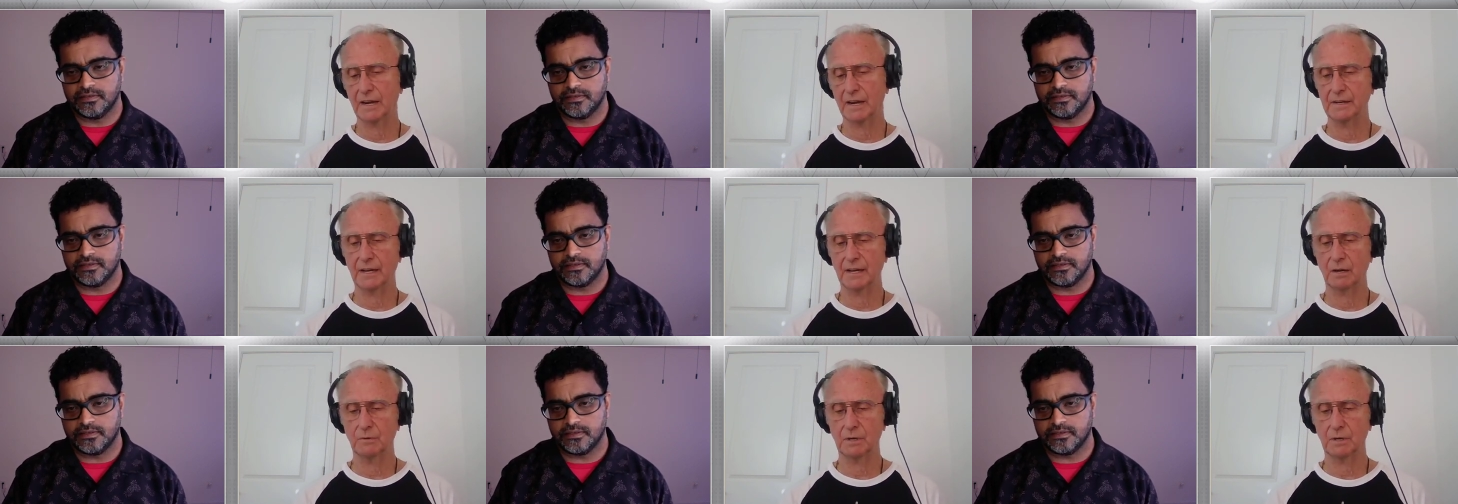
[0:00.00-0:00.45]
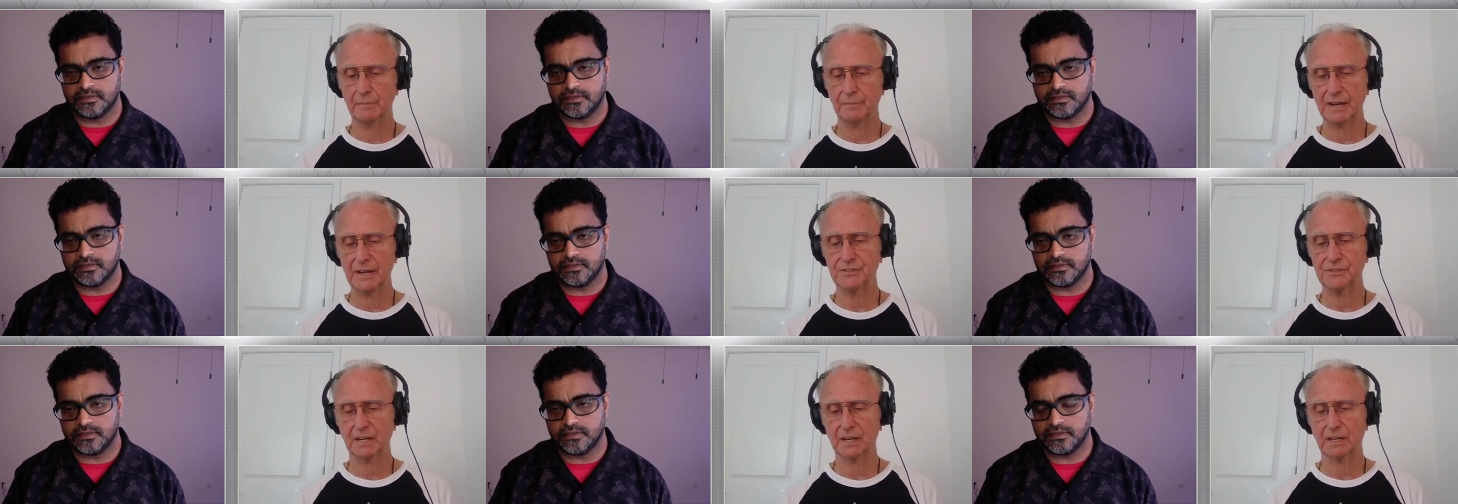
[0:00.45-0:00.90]
Speaker 1: right now, but
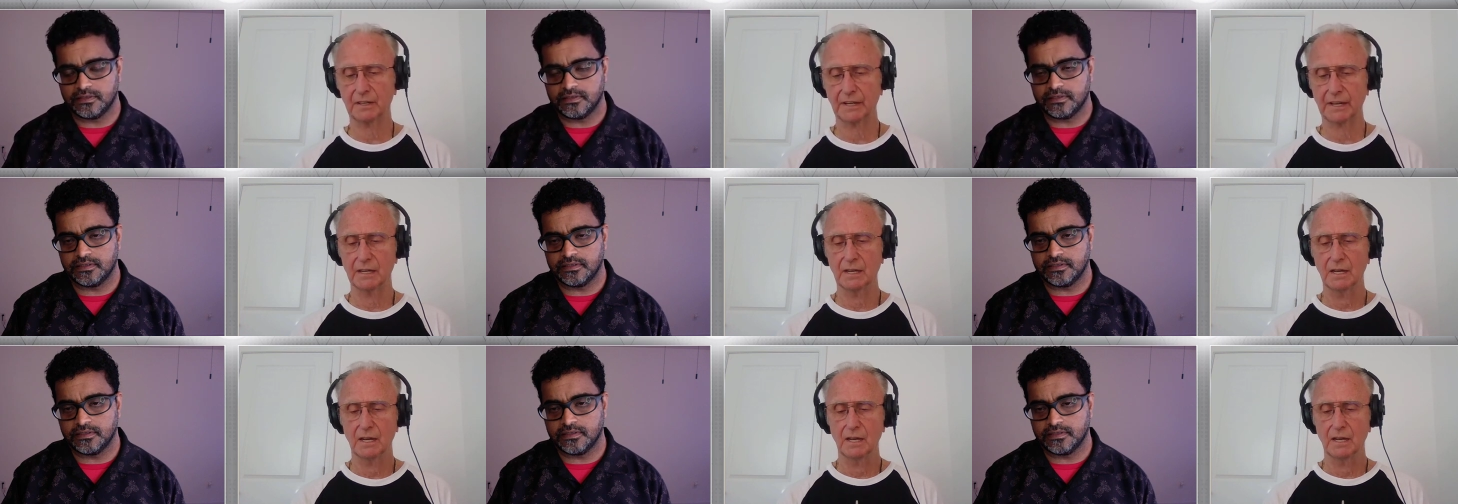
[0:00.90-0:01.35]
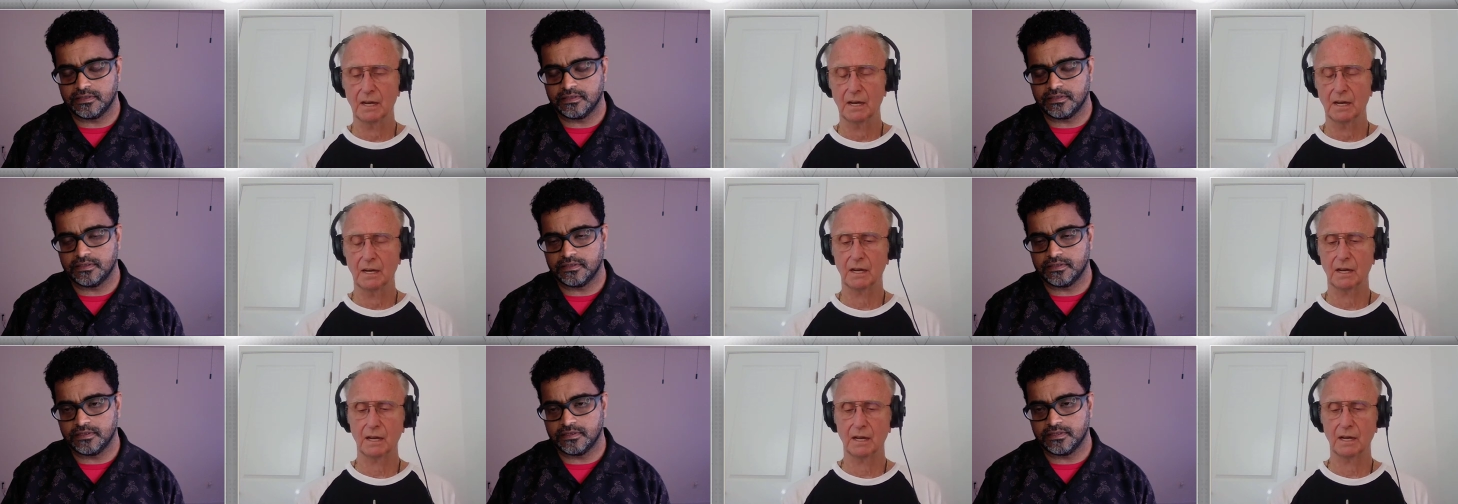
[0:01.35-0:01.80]
basically
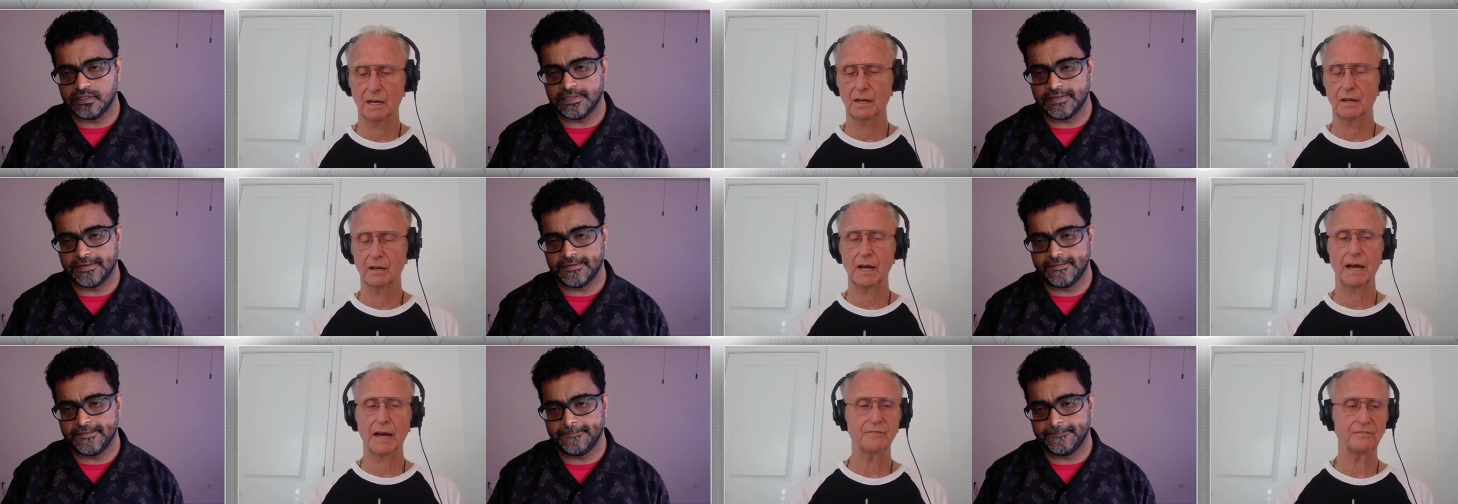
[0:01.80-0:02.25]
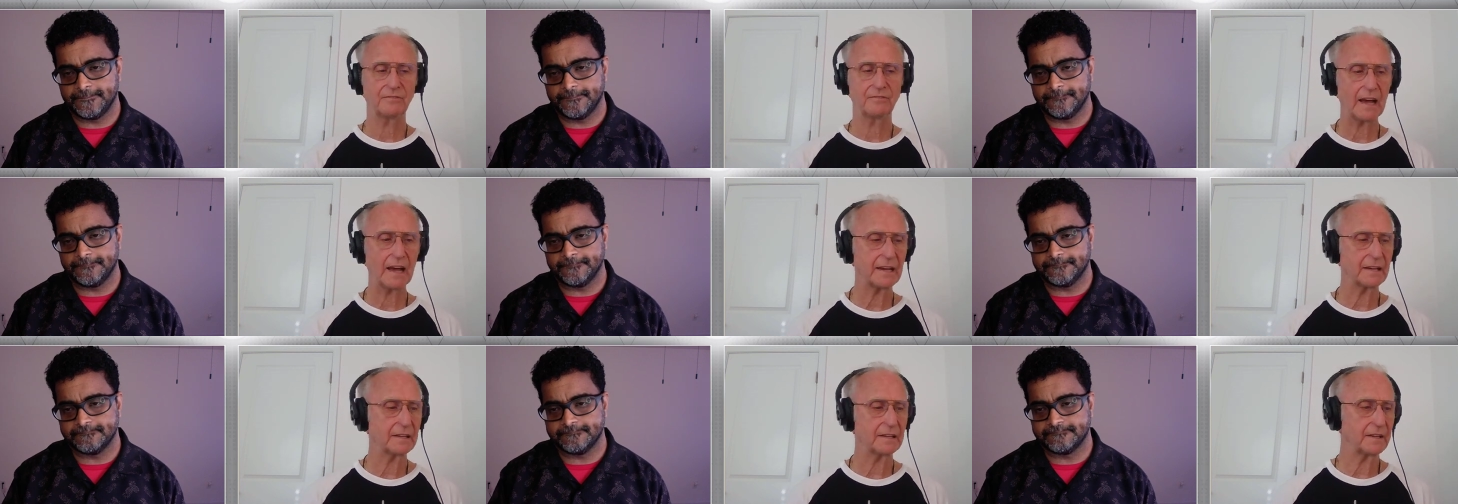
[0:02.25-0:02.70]
uh, I
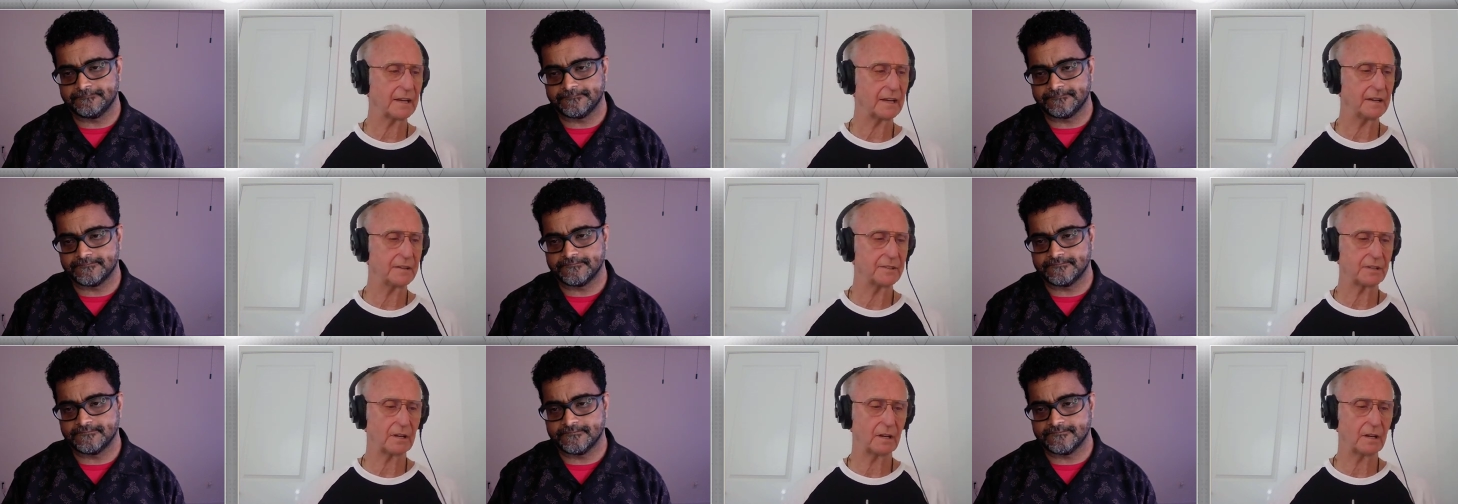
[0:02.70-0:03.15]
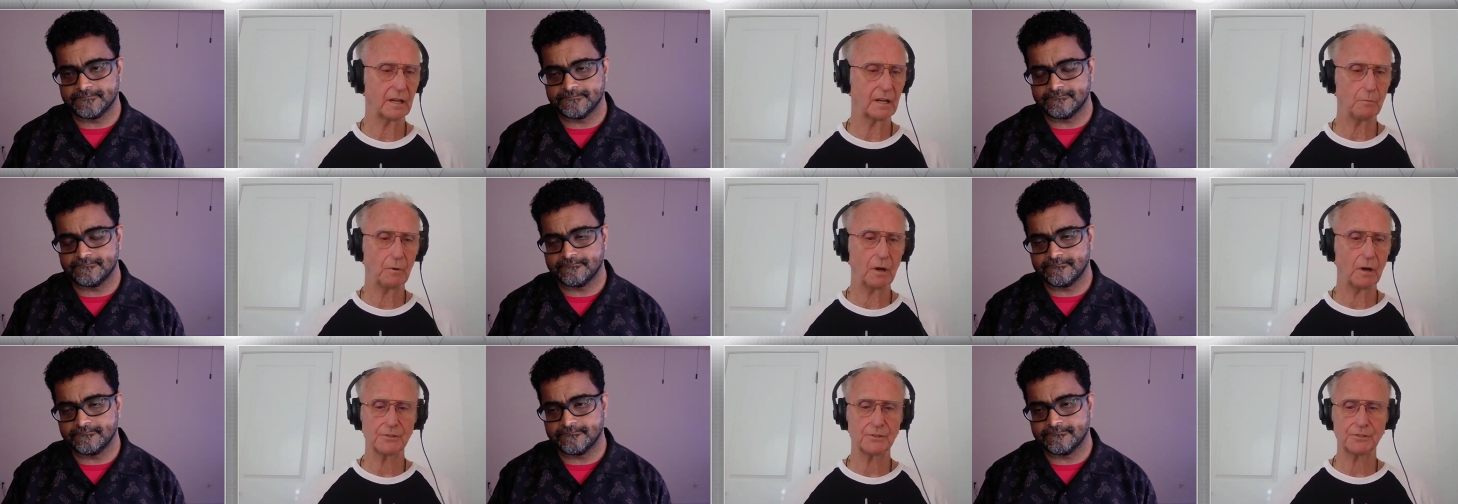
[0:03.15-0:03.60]
find that uh,
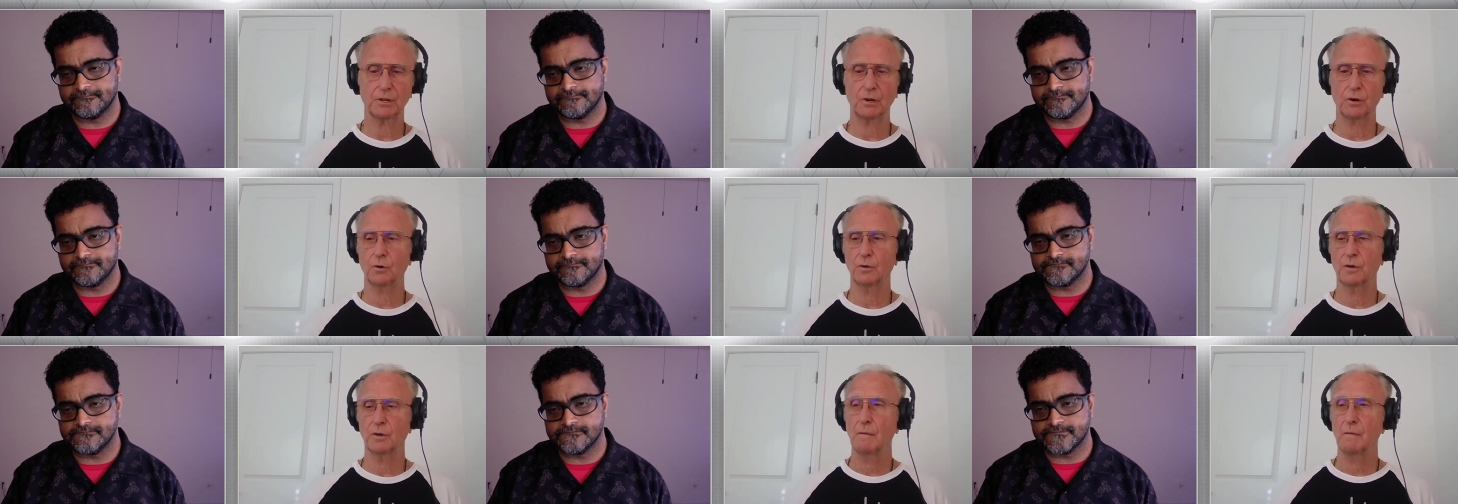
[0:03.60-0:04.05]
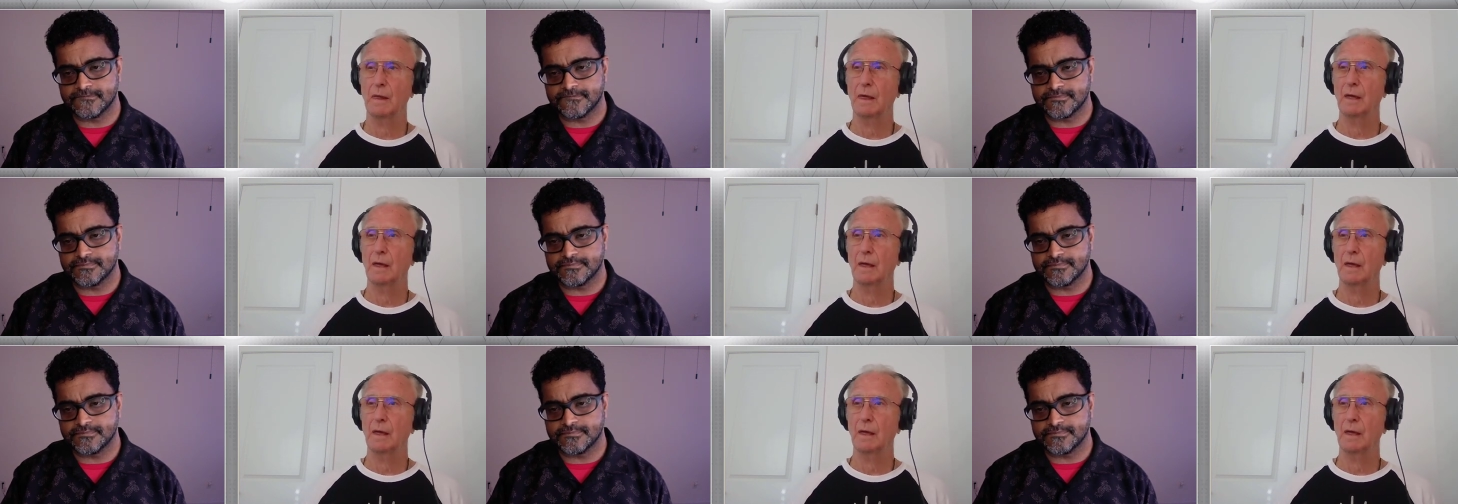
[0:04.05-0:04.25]
I'm also